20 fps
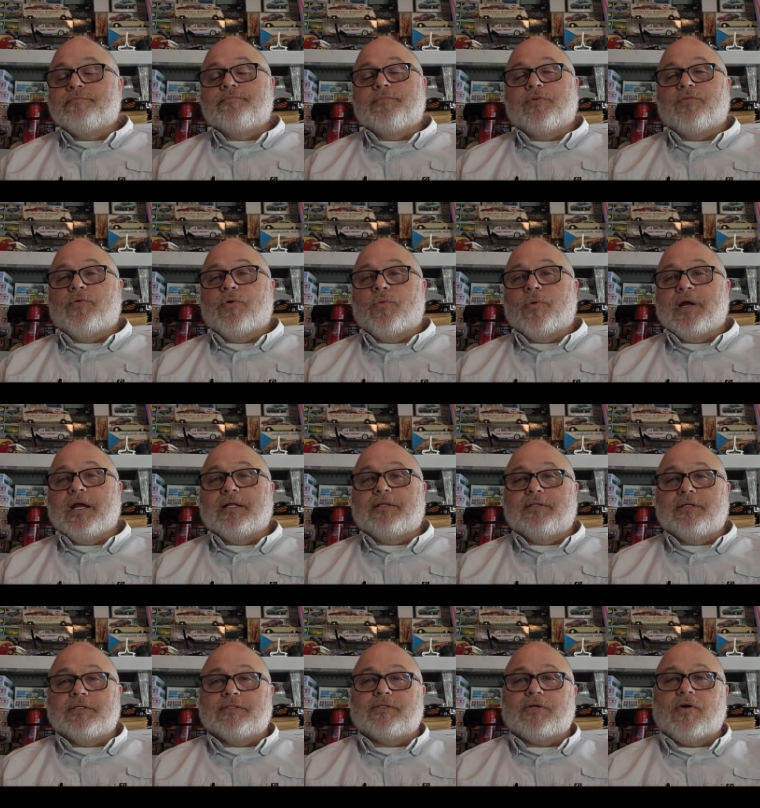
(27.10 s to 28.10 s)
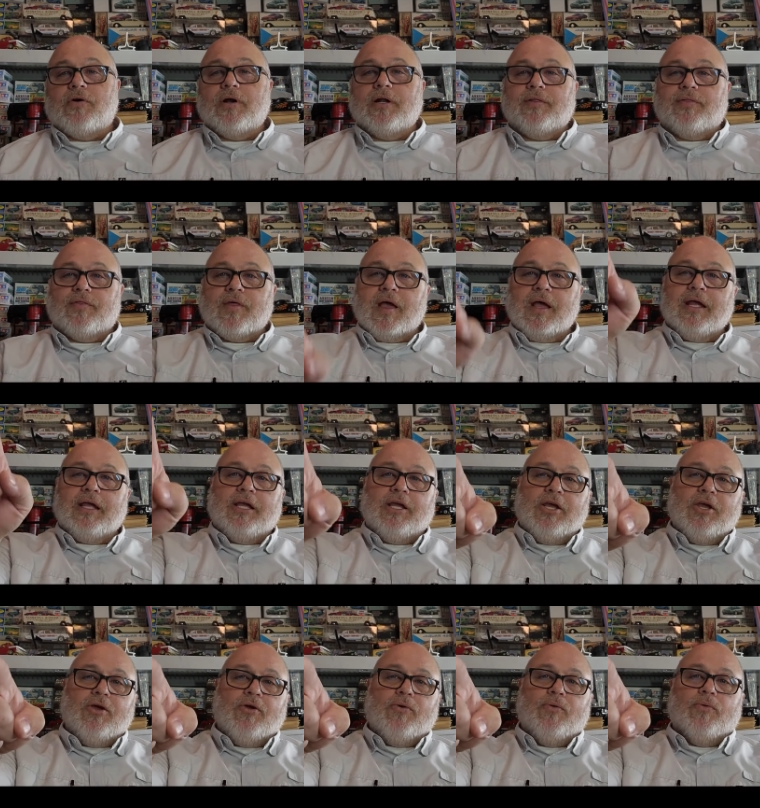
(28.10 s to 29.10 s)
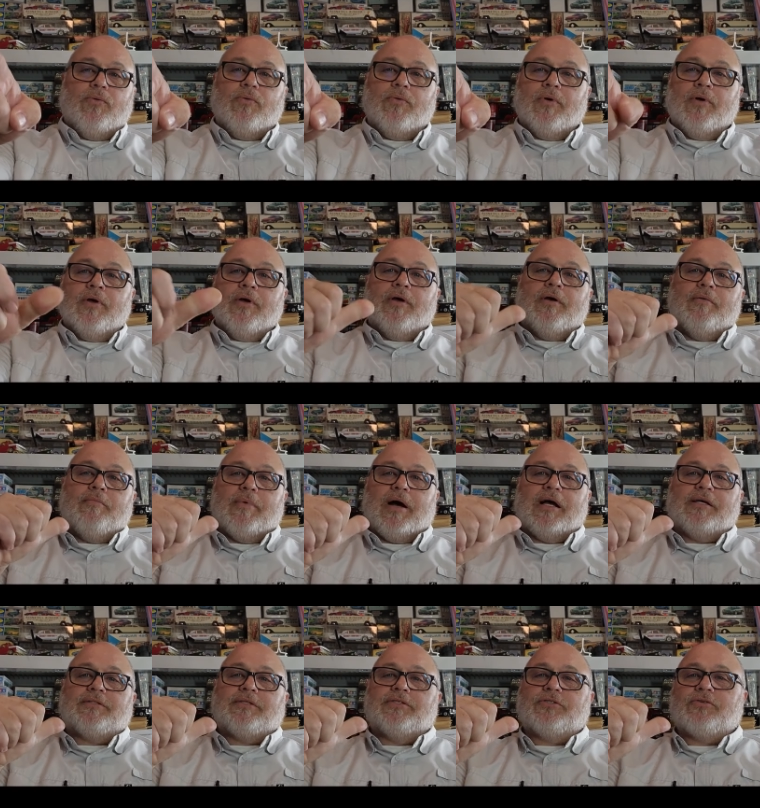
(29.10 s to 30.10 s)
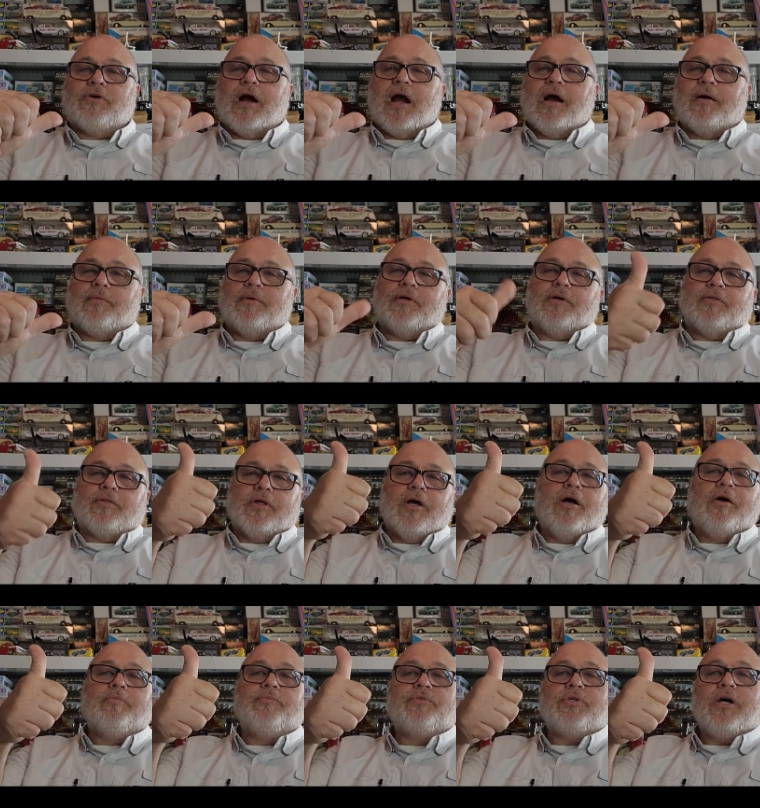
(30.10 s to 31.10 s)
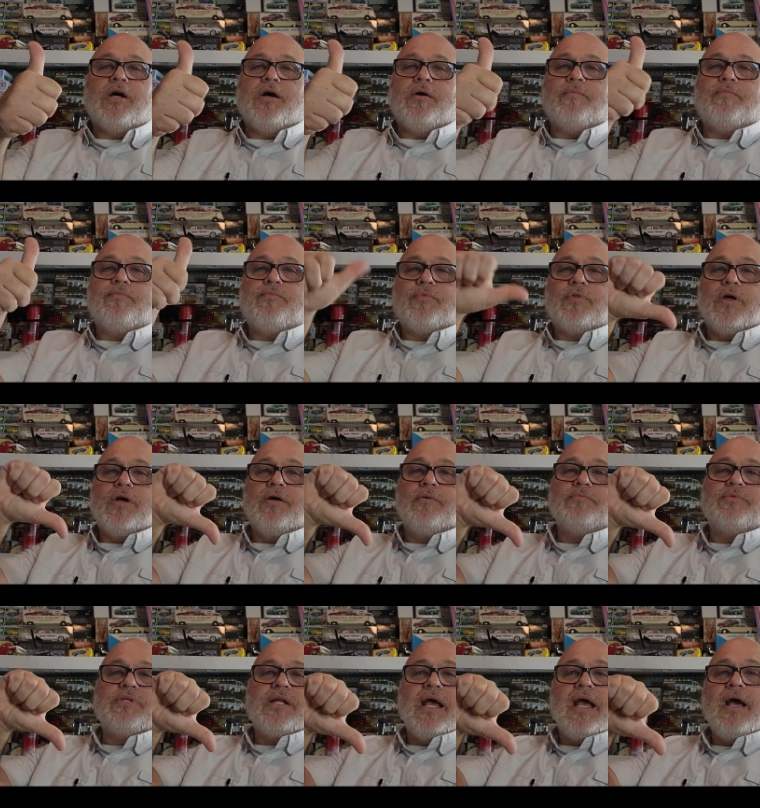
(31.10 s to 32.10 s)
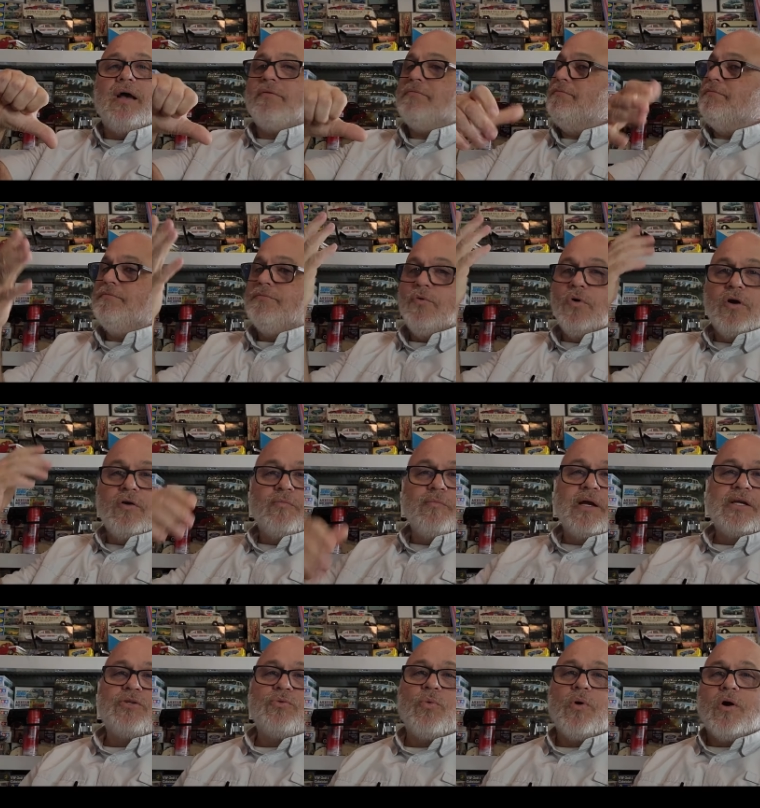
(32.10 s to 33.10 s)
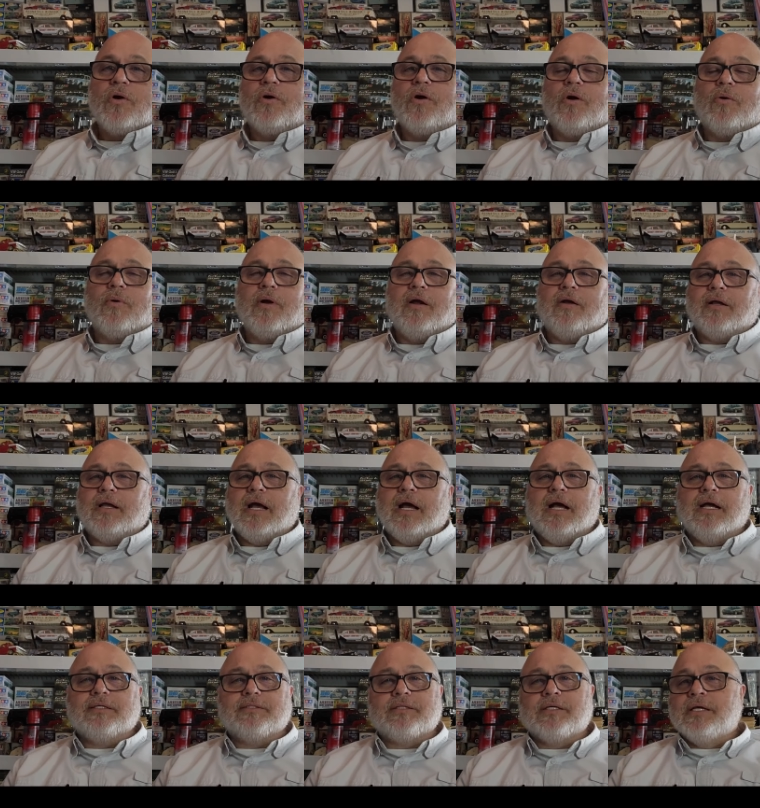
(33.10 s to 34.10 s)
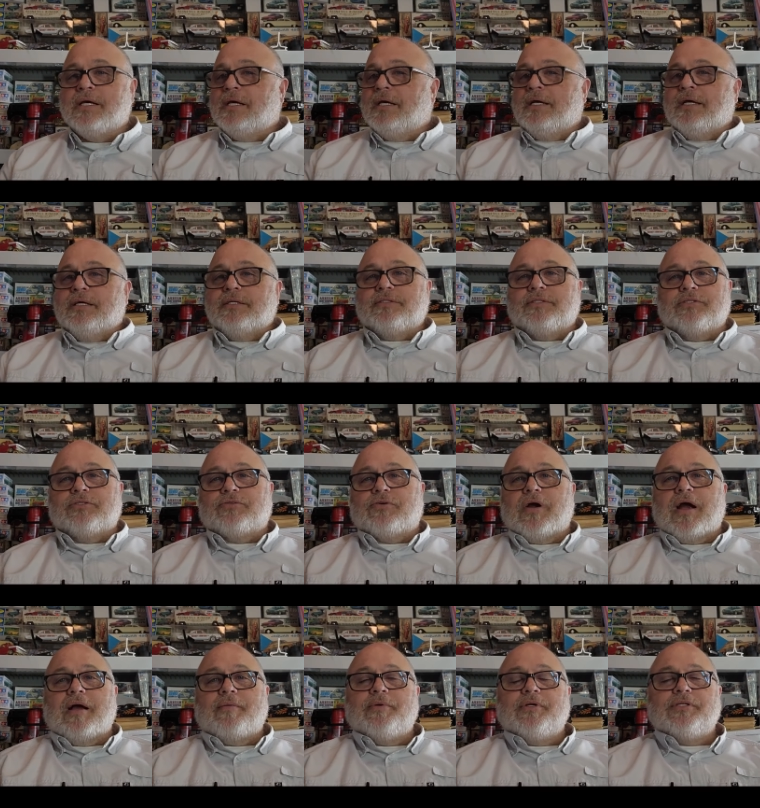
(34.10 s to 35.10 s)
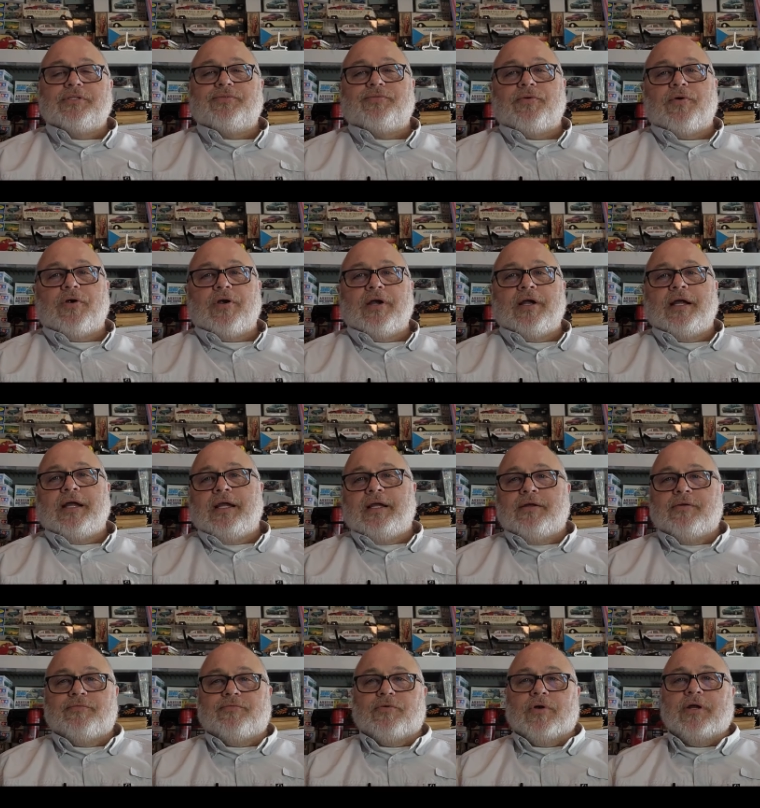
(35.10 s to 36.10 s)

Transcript: before we get this started, thank you, my subscriber. Thumbs up, thumbs down, whatever makes the world go around, guys. Subscribing is free.